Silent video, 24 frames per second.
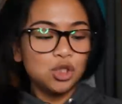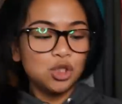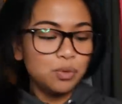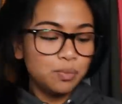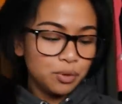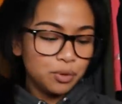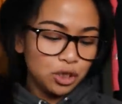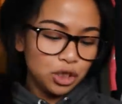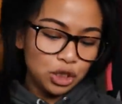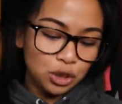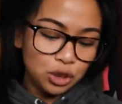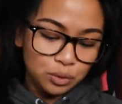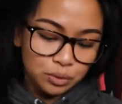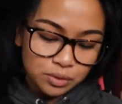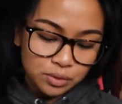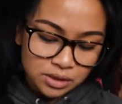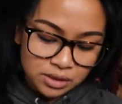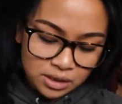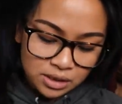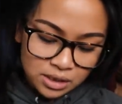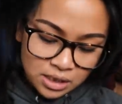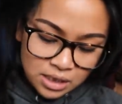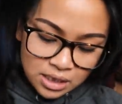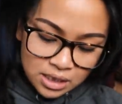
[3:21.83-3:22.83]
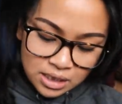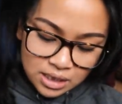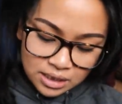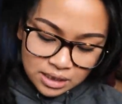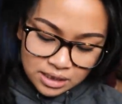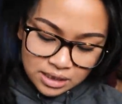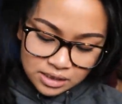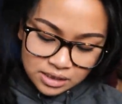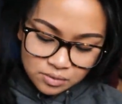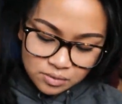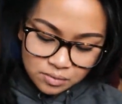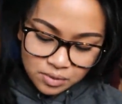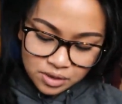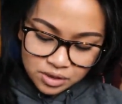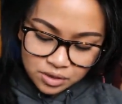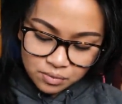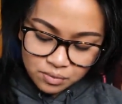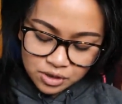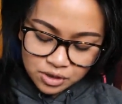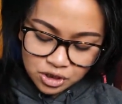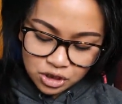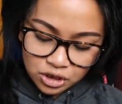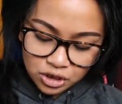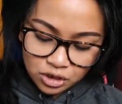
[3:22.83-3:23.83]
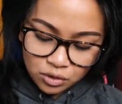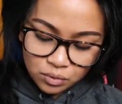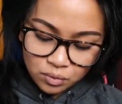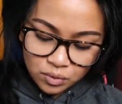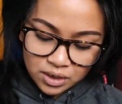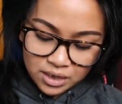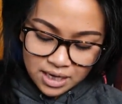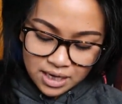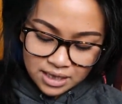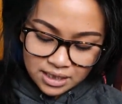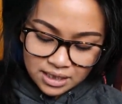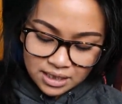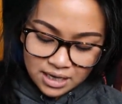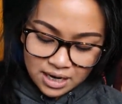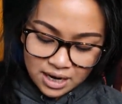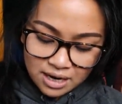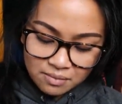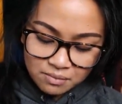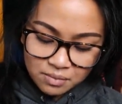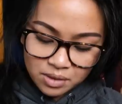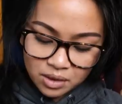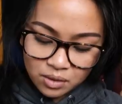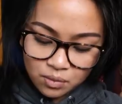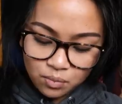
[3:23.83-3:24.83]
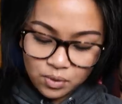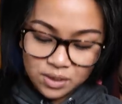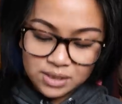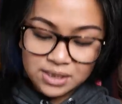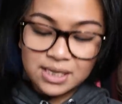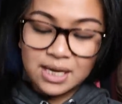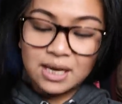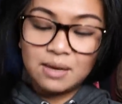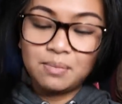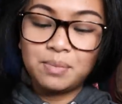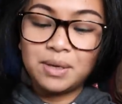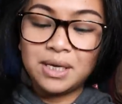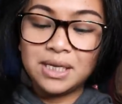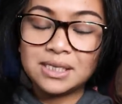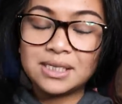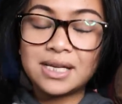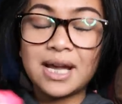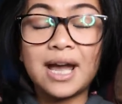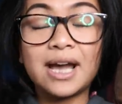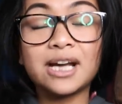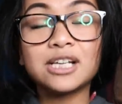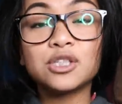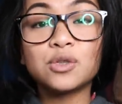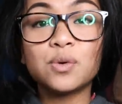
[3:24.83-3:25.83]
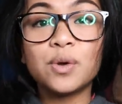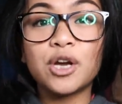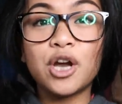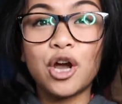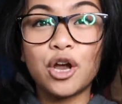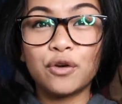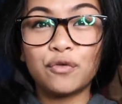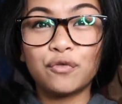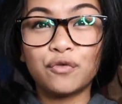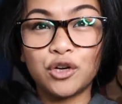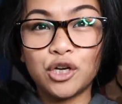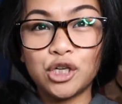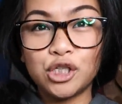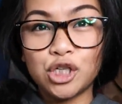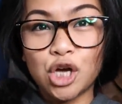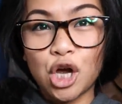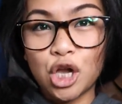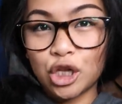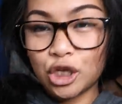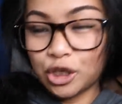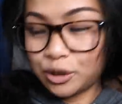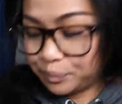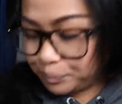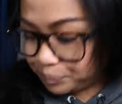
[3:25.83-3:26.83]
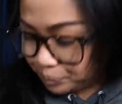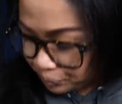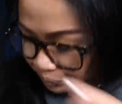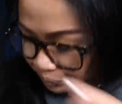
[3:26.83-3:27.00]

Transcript: Super cute. This was originally $3.99, but it was a pink tag, so I got it for a dollar.